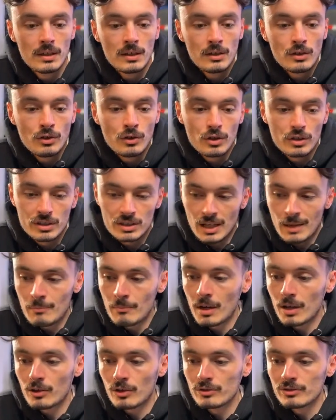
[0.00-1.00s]
You got the same
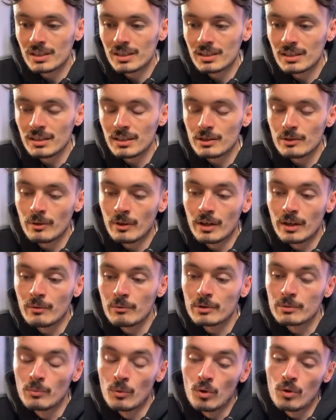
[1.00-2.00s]
amount of content in each one. It
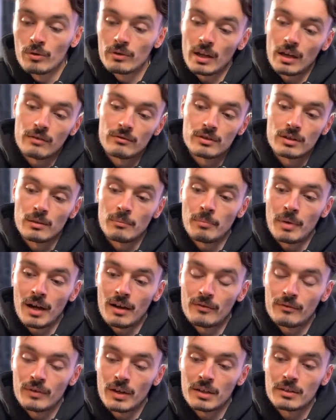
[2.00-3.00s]
was more down to the
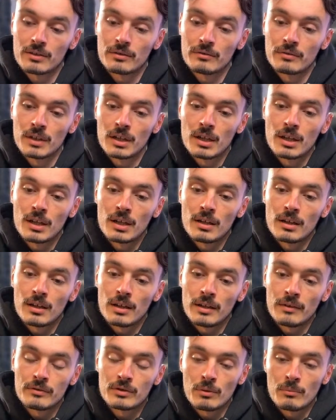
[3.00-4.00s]
fact of
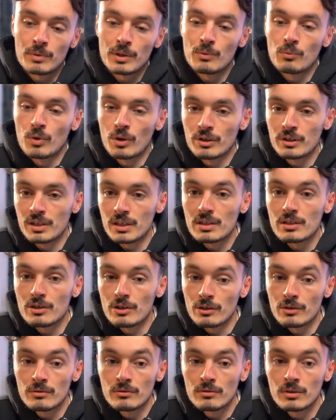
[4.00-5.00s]
if somebody wanted
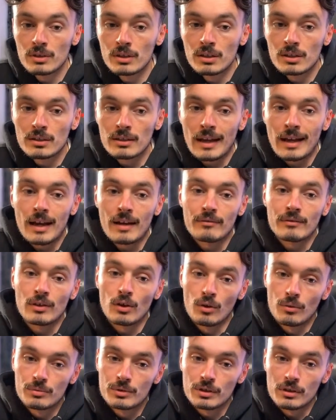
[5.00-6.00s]
to, they have the
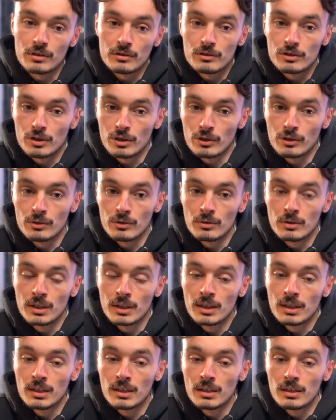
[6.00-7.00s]
option to
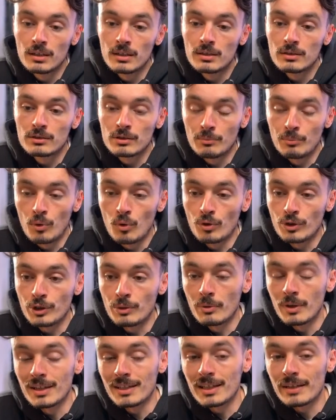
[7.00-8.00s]
support you
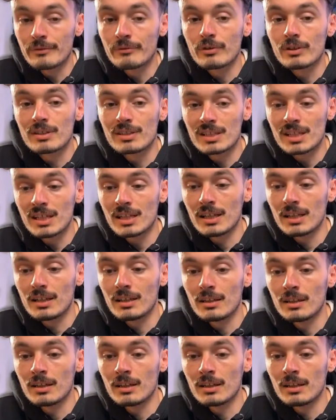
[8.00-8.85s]
at a different tier